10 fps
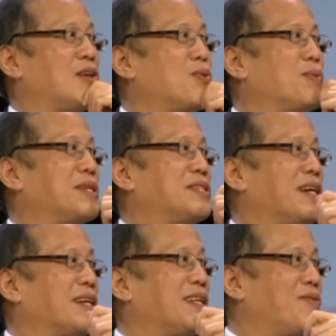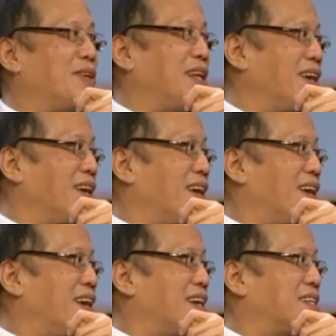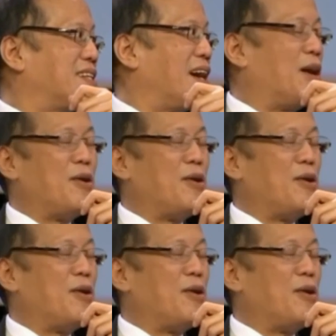And so much activity is